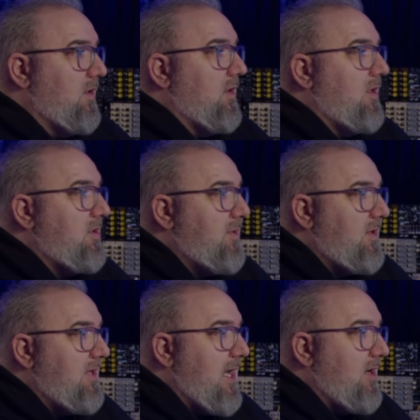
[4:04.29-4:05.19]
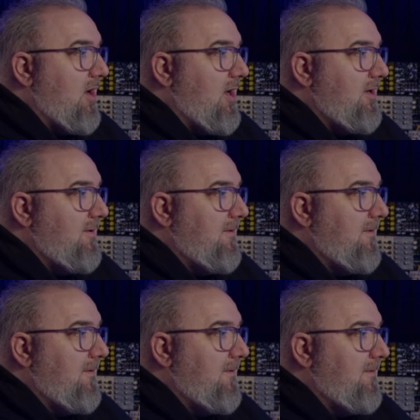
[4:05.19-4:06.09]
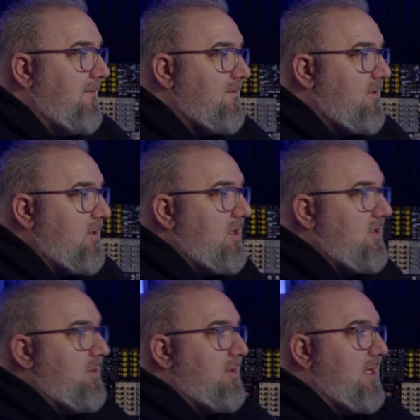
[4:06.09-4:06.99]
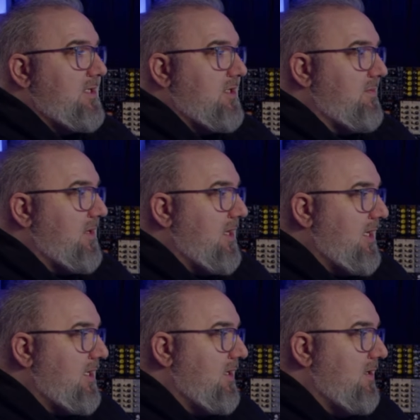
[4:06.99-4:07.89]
Let's put that on so you can see what that's going to be like.